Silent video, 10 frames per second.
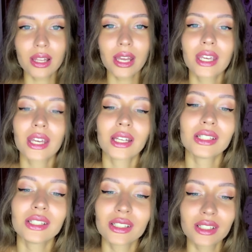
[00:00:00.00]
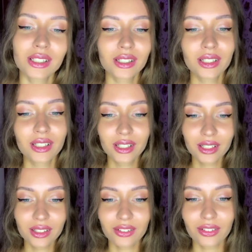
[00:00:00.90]
lagging?
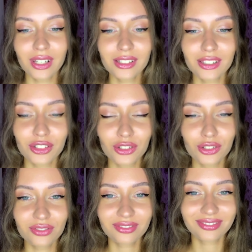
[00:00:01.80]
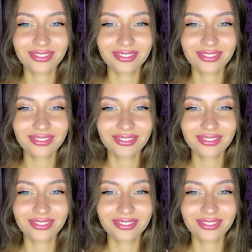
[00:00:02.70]
Great, and you?